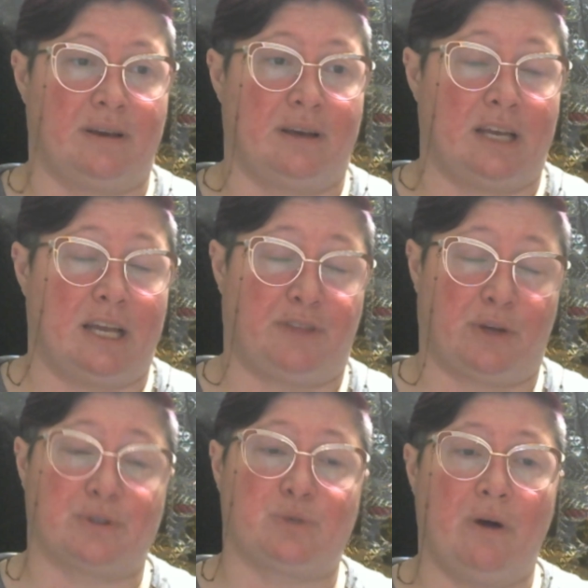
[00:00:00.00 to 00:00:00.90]
If
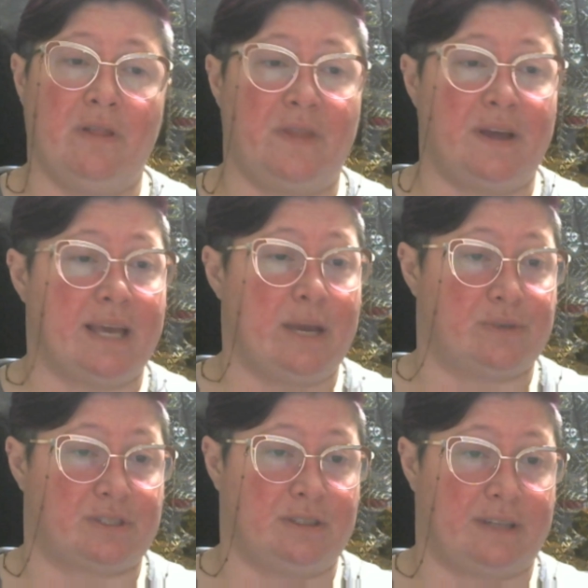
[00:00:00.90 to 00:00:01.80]
there was one thing he
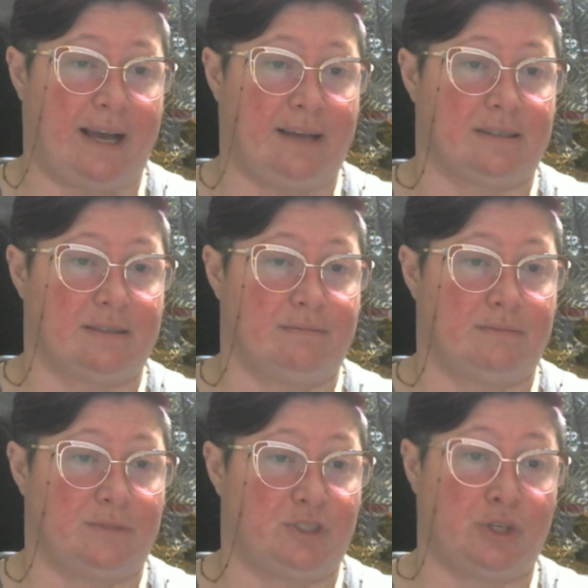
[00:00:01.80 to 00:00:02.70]
was good at,
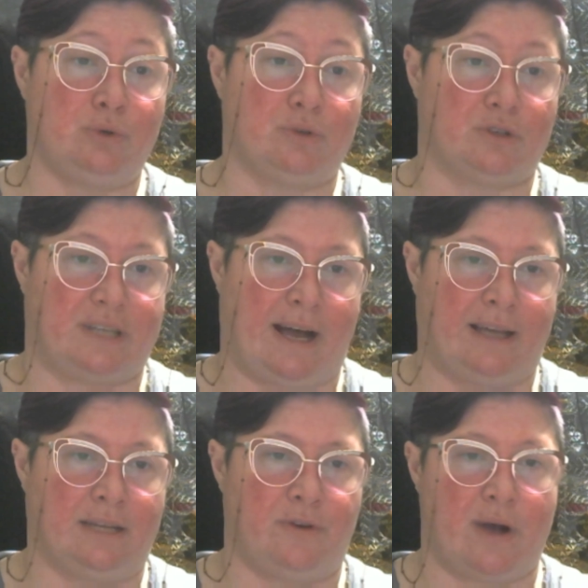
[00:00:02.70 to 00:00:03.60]
too good
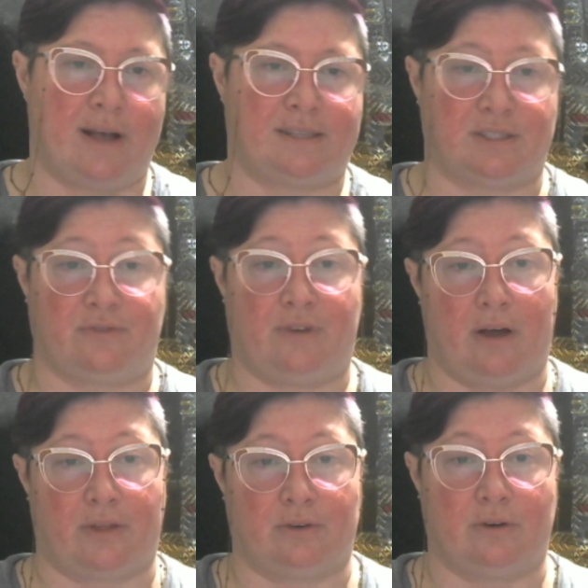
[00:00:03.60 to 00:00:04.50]
at if you asked his
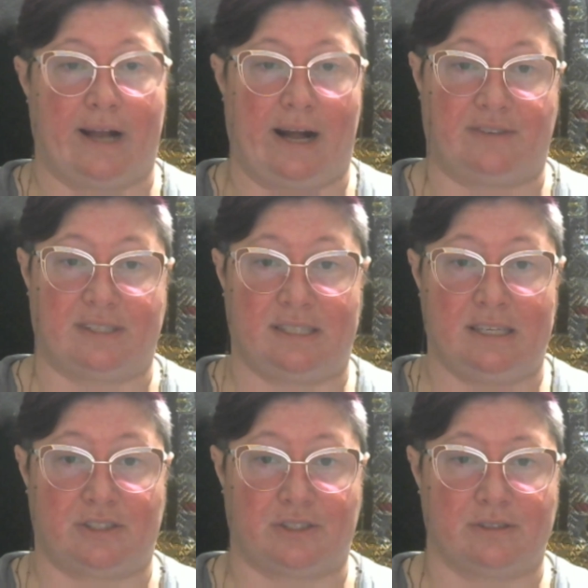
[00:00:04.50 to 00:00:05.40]
father or half his
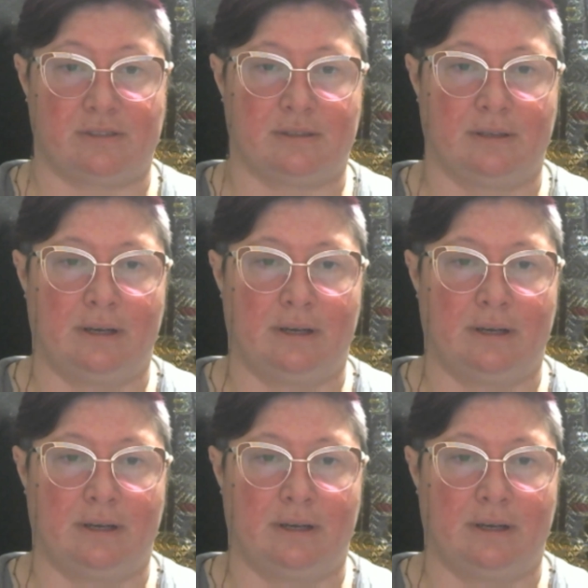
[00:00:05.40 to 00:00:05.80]
teachers,